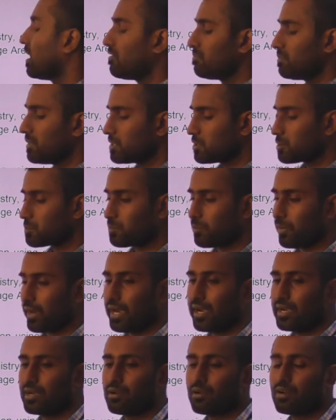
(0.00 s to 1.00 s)
have been
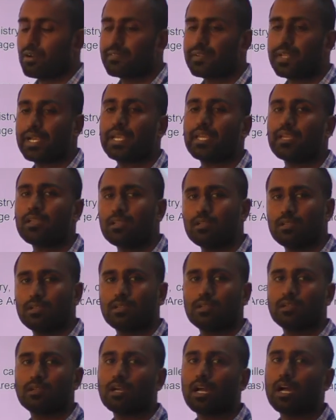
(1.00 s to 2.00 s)
spared of getting
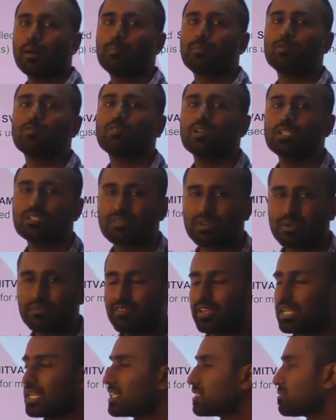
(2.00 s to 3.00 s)
approvals from
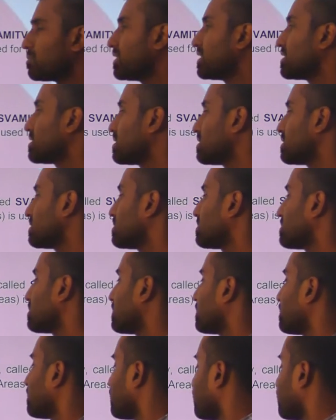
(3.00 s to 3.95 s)
various ministries.